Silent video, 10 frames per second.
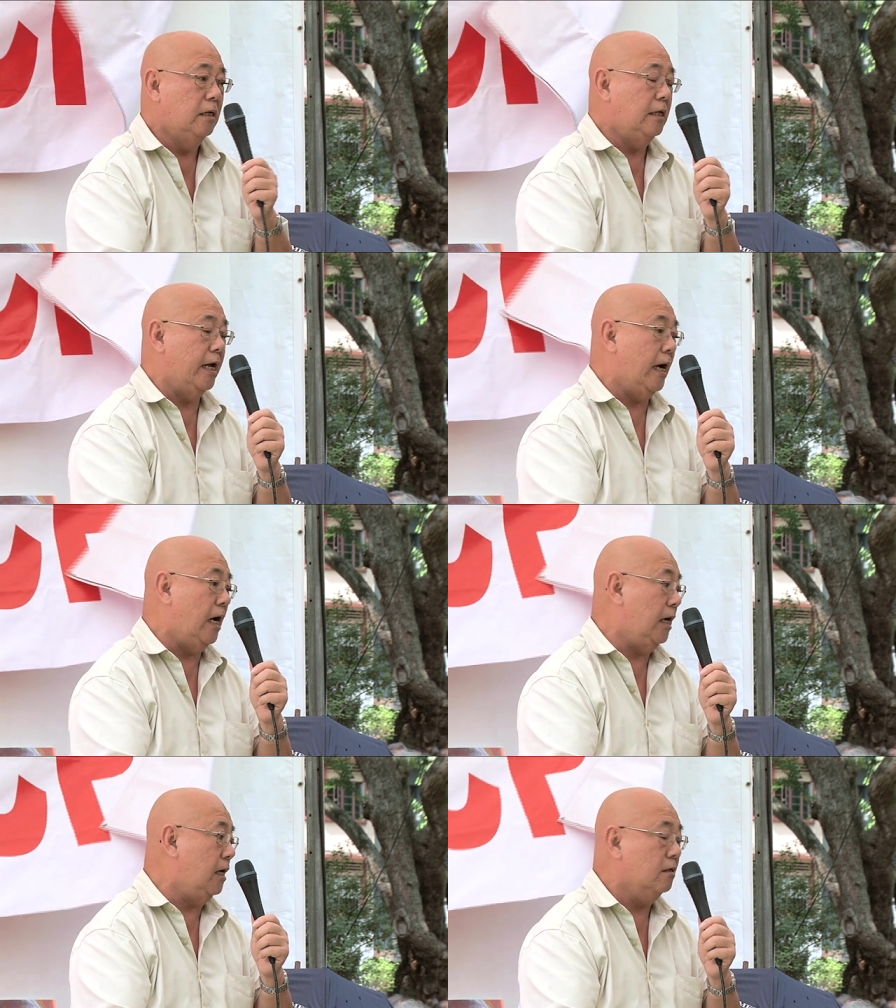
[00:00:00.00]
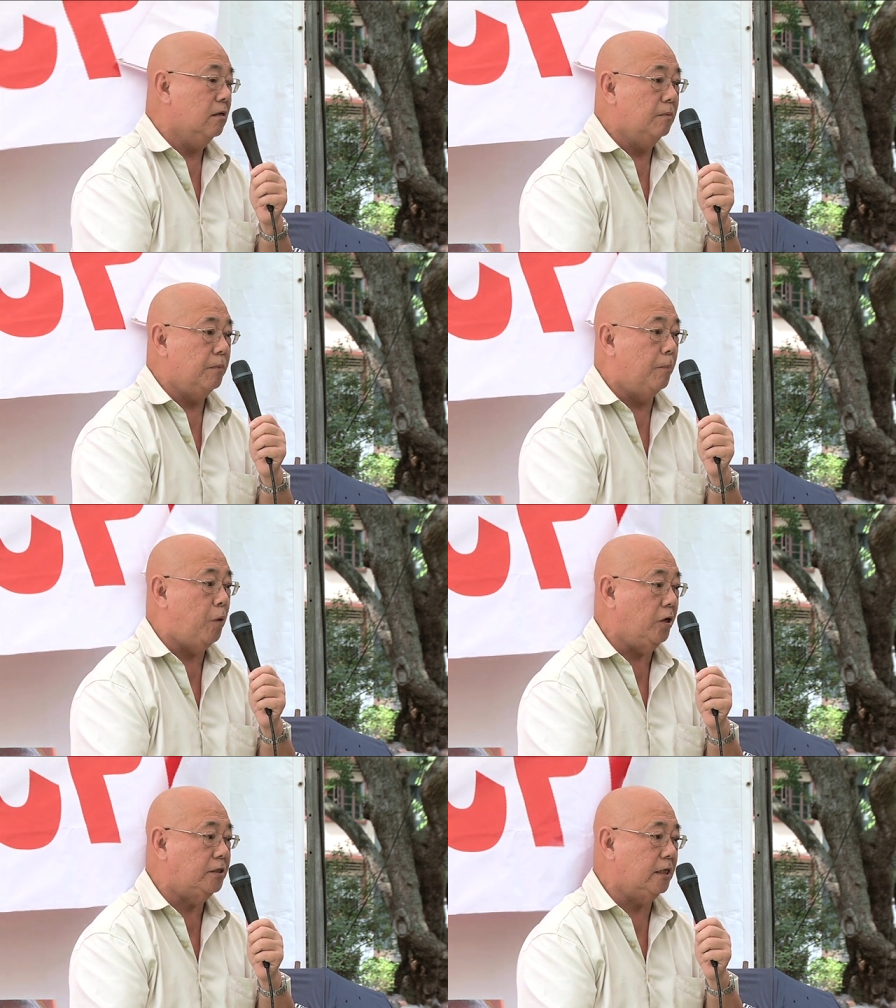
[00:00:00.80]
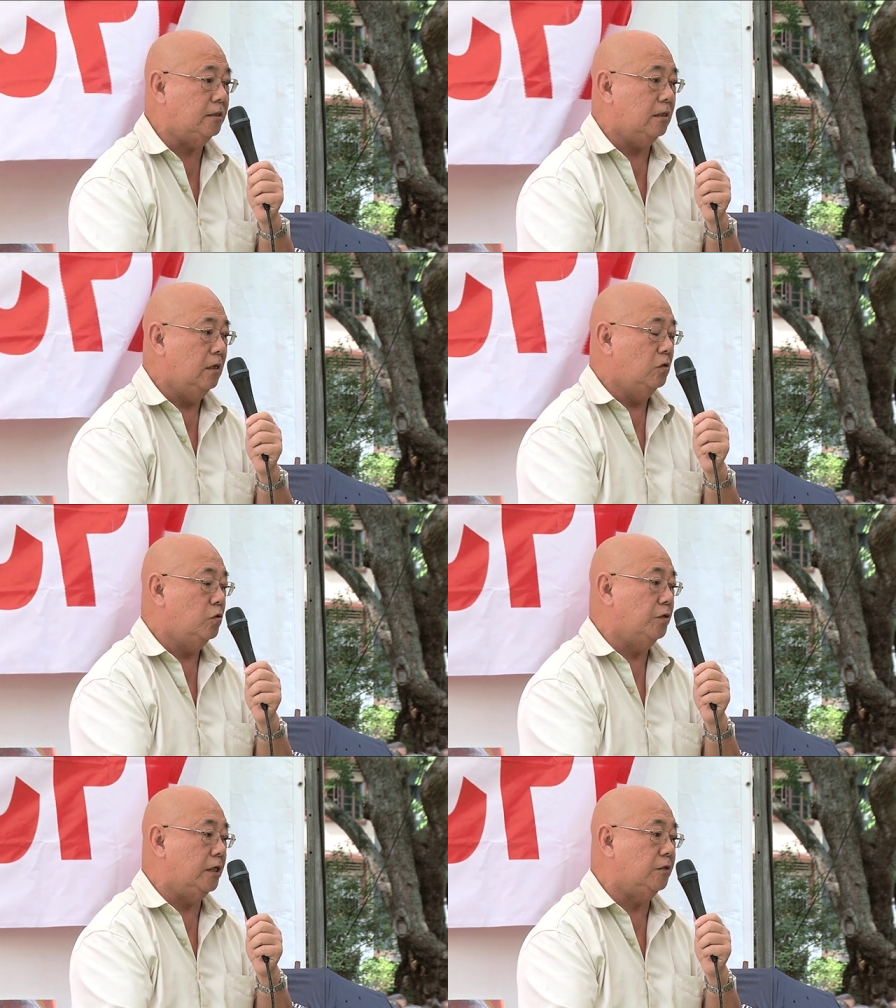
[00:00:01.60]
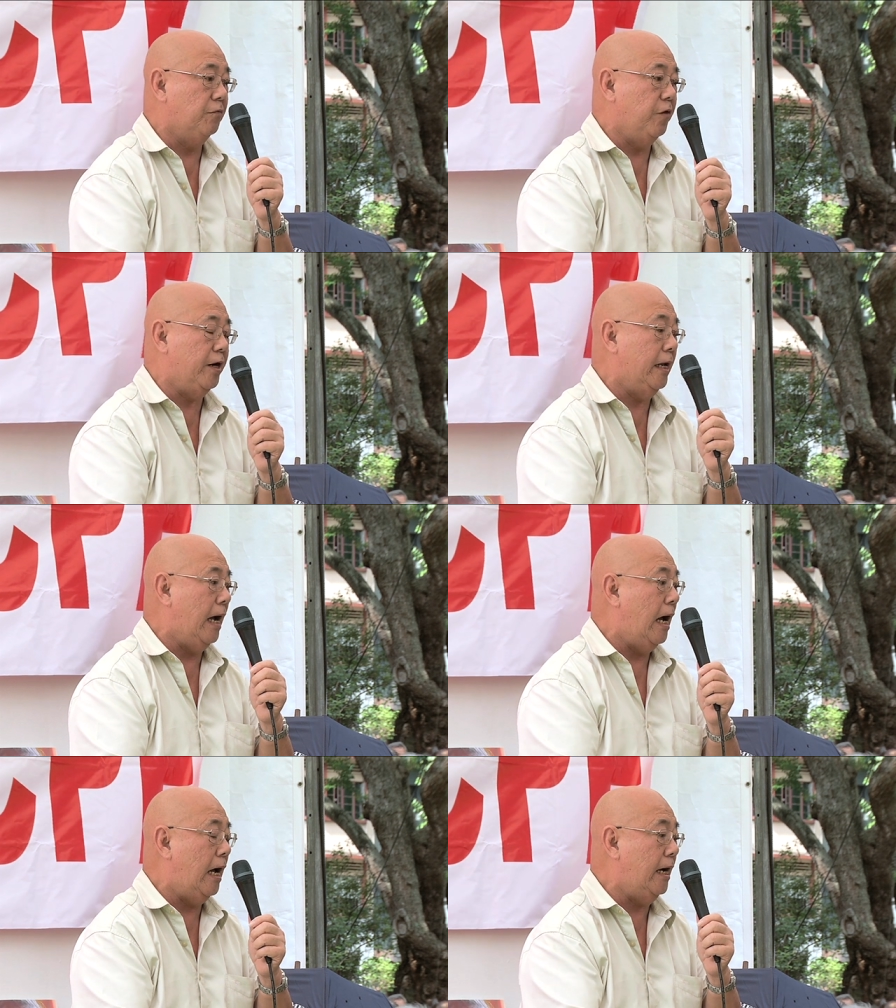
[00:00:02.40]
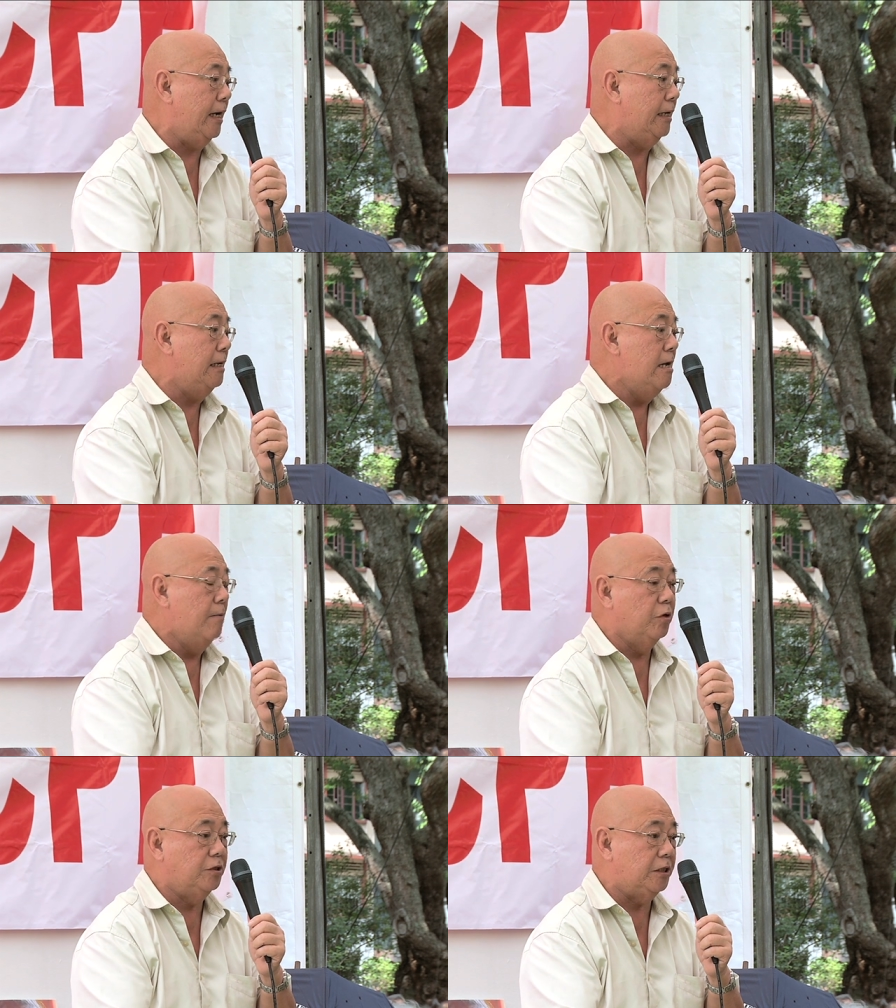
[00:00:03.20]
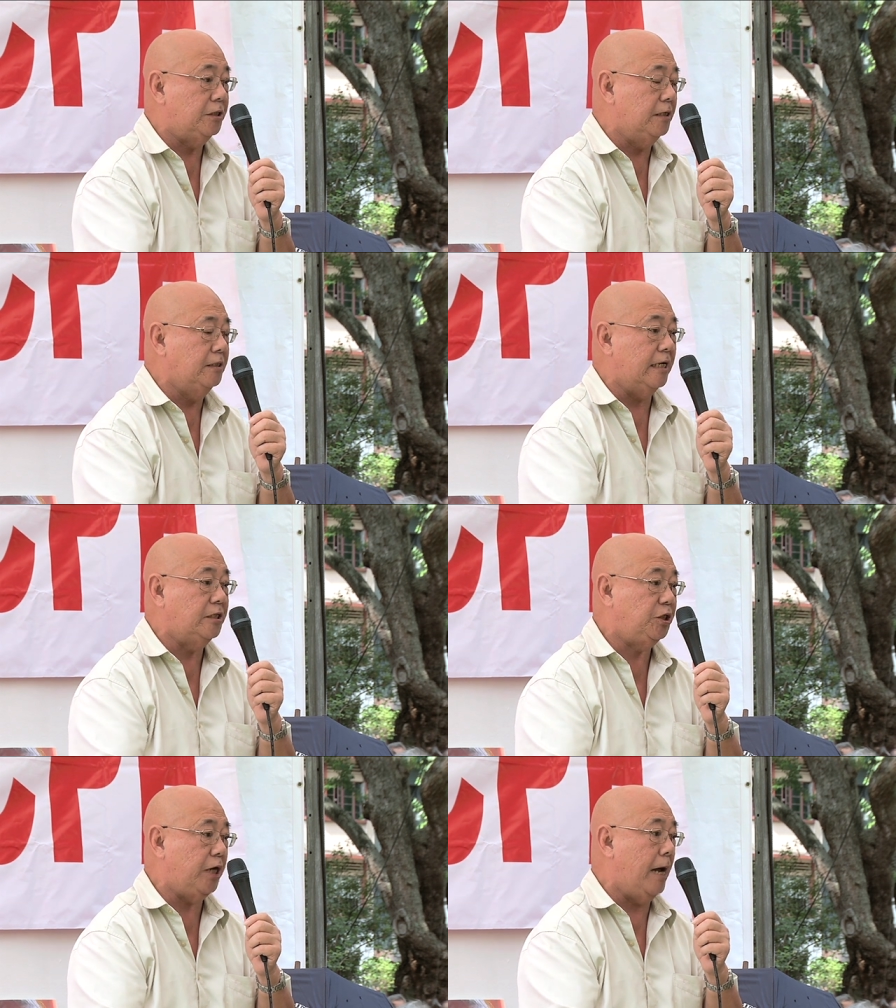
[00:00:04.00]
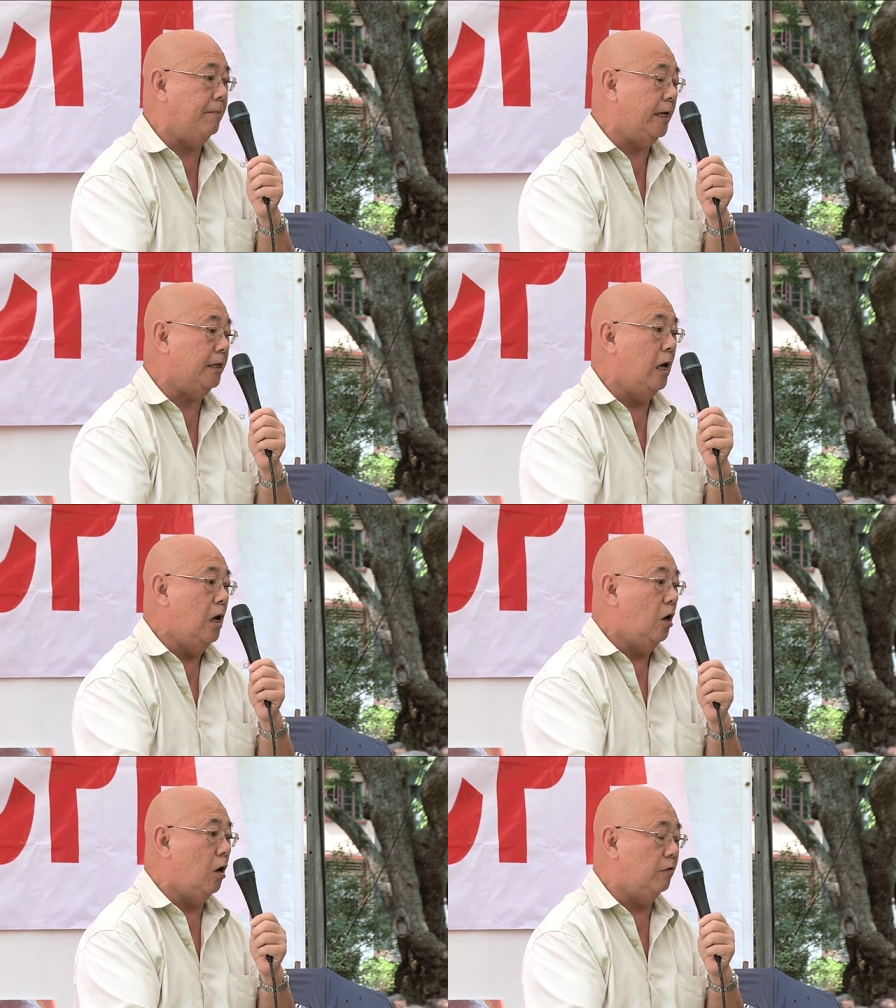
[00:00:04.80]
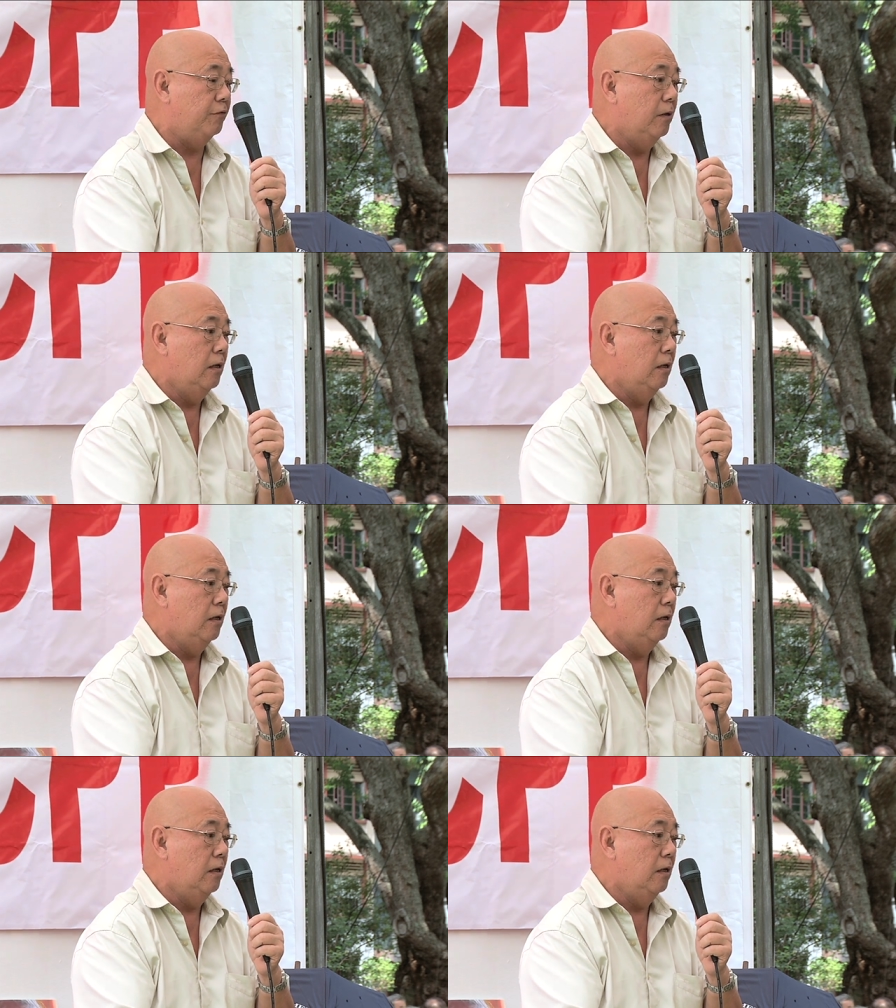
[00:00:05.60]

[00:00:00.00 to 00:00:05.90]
they are appointed to this very high positions as chairman of